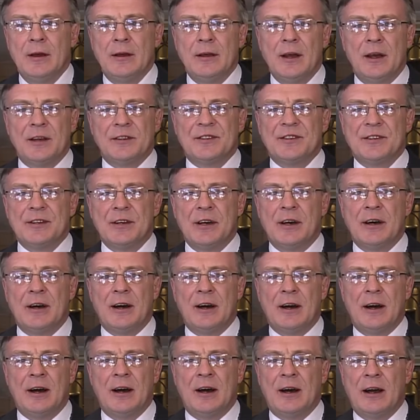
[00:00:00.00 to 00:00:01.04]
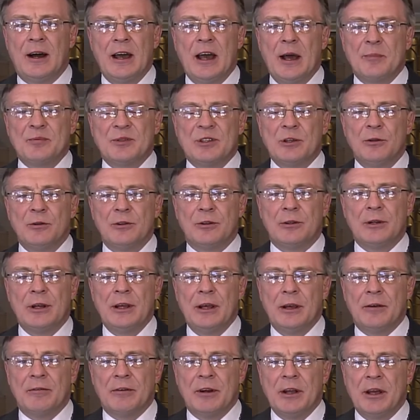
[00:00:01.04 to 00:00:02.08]
Yes, uh, I
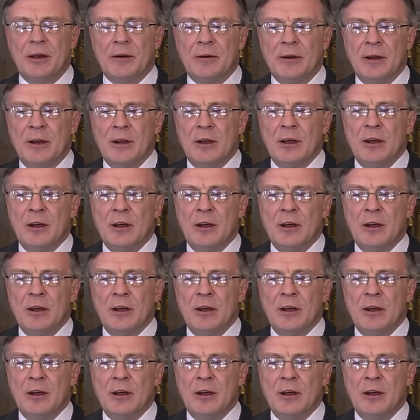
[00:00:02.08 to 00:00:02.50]
absolutely agree.